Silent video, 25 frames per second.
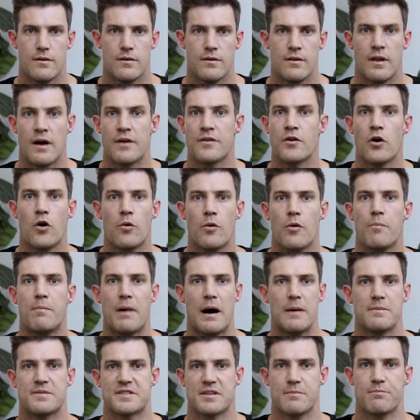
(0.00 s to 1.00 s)
Now, normal
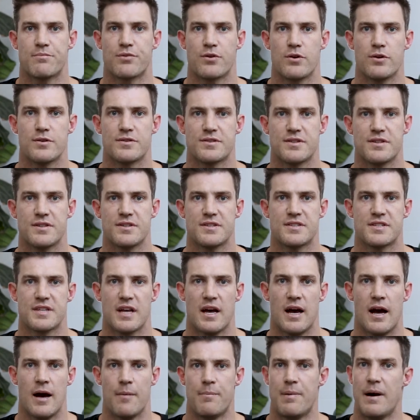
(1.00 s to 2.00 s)
bumps and bruises
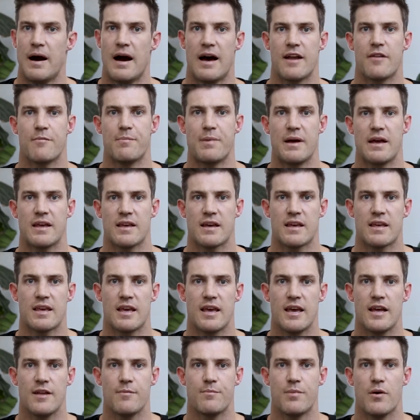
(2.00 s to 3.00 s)
are part of being a
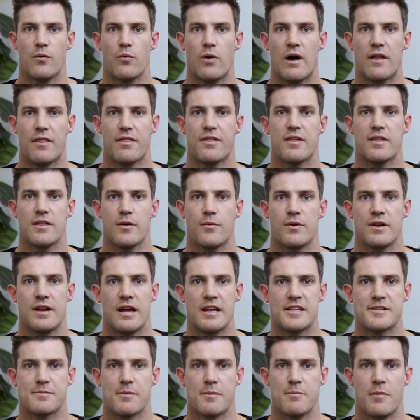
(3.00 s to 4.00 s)
kid, but one thing that we
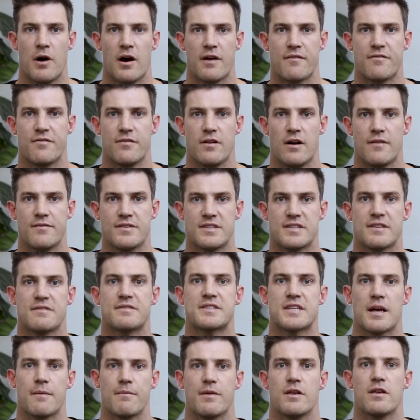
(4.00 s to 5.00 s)
need to be mindful of is if
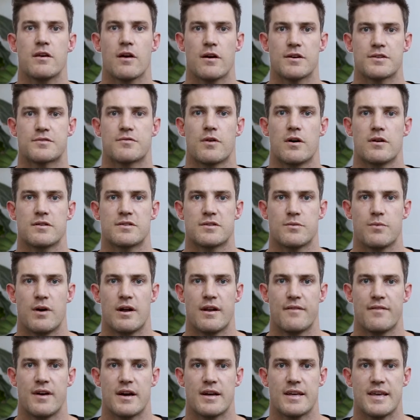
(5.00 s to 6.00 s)
something goes wrong to
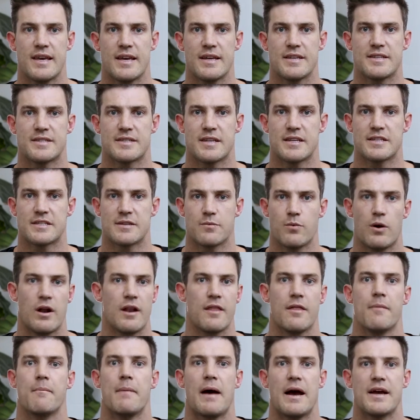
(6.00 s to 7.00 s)
one of our kids that's one
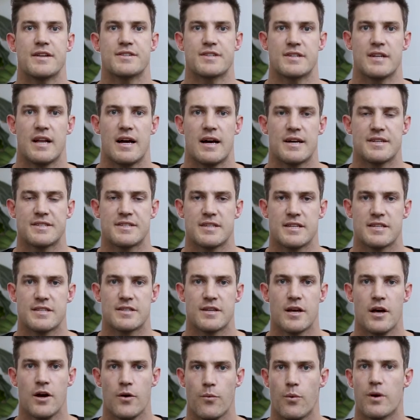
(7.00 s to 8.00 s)
of the major
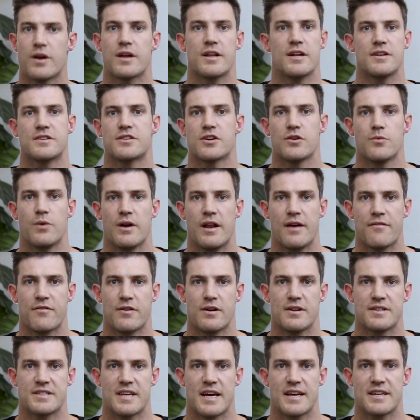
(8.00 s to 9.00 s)
nasties, we're going to do whatever
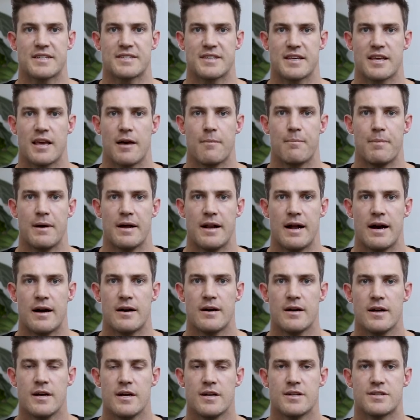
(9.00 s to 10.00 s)
it takes to get better.
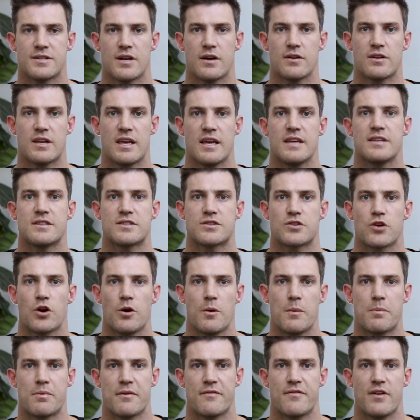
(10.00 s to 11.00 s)
So, kids'
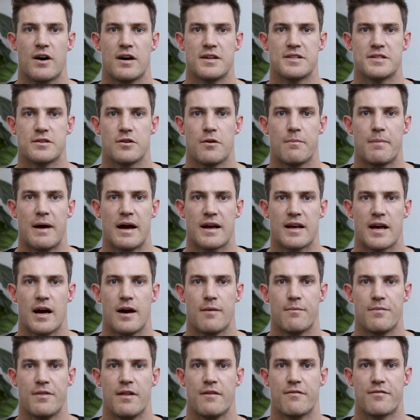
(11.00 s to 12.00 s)
trauma provides you a
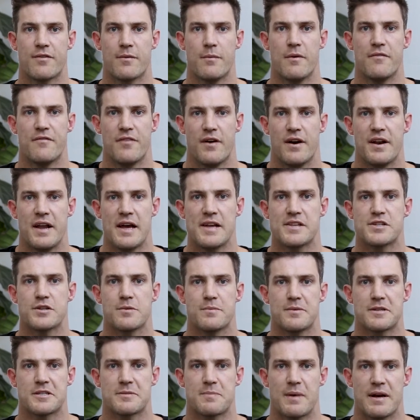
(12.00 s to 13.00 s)
backup that, from a financial
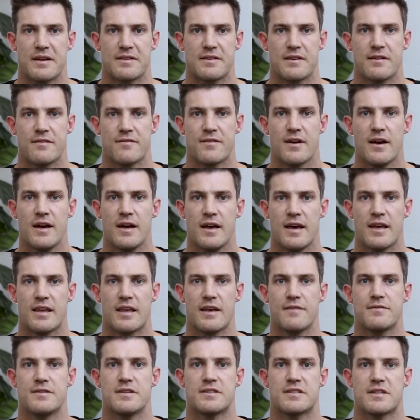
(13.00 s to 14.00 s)
perspective, it
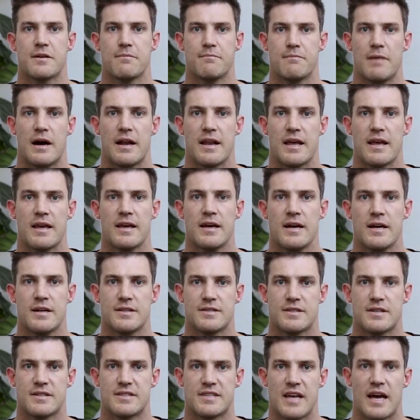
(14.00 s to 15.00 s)
gives you some money
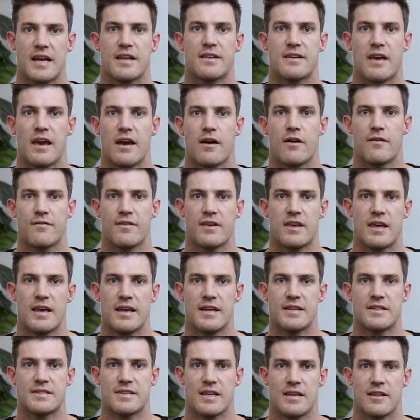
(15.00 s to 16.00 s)
to take care of your
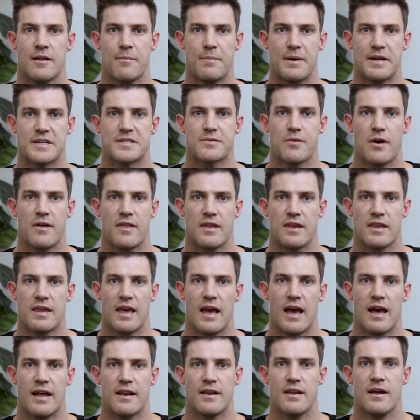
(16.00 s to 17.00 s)
kids in the best way that you
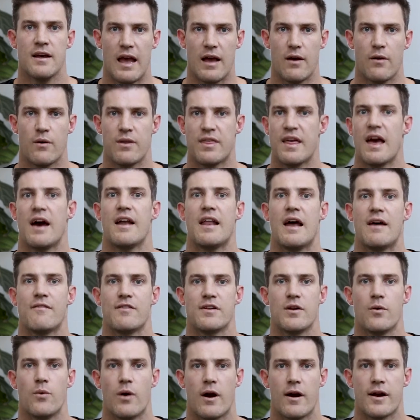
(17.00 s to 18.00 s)
can without
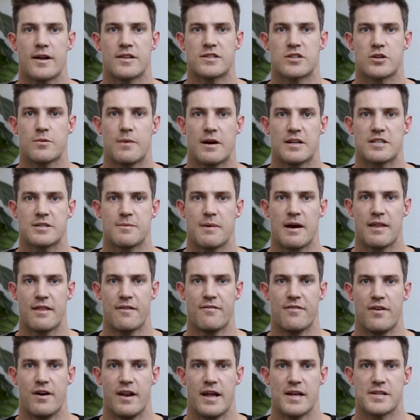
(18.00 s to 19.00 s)
having to worry too much about the
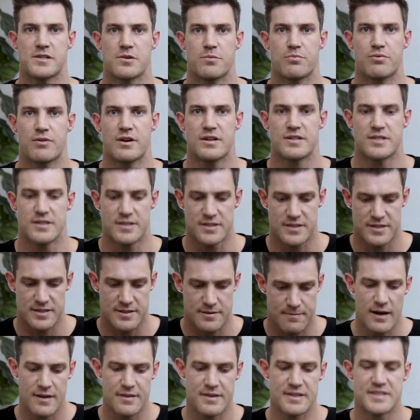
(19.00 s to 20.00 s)
financial pressures.
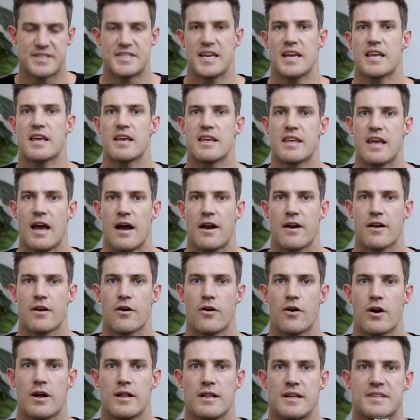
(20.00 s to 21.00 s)
The second
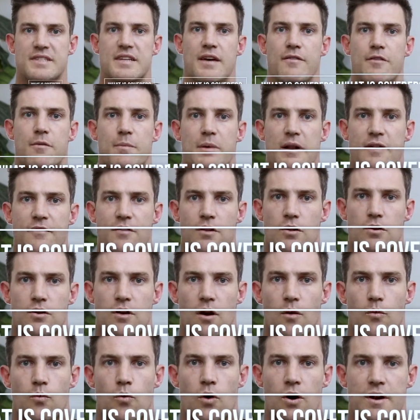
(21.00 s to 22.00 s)
category, let's have a bit of a look
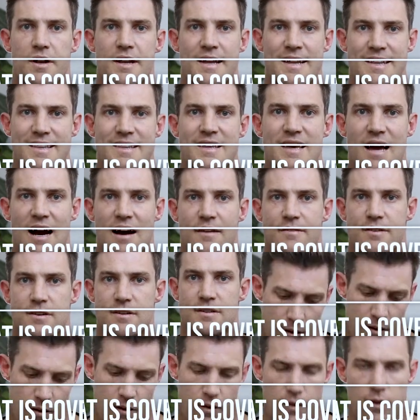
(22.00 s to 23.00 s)
at what it
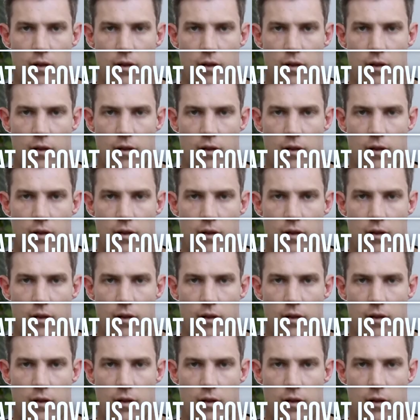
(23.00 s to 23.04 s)
covers.